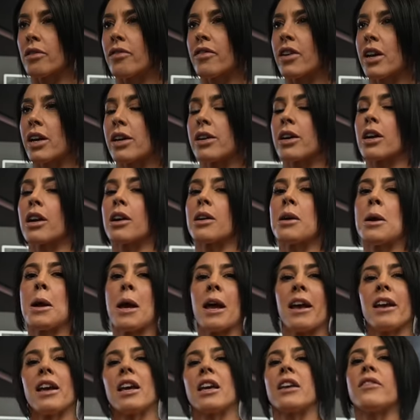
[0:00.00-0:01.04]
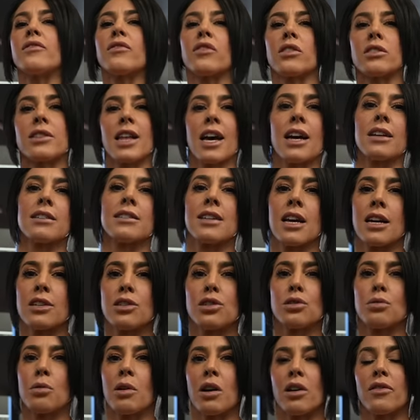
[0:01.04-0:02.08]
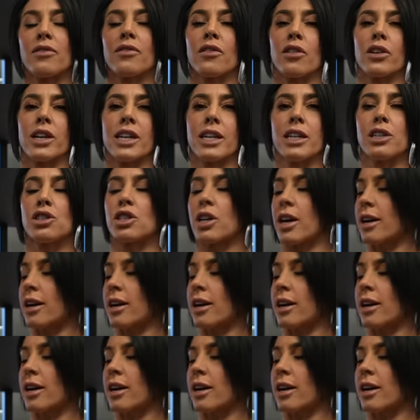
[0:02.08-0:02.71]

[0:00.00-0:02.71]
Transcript: failure, aim for that ten to twelve for each